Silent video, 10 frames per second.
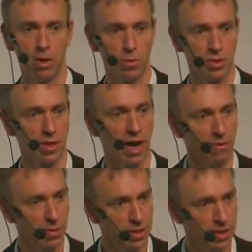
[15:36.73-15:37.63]
was that
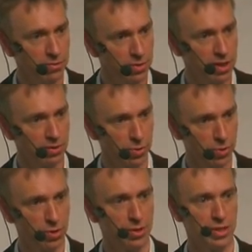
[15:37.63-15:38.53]
having delivered it for
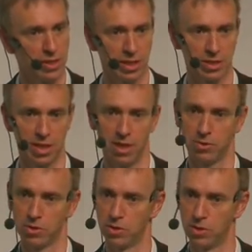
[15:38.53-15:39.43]

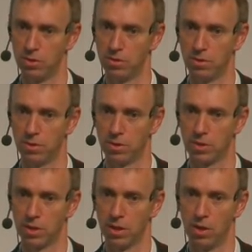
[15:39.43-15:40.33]
36,000 students,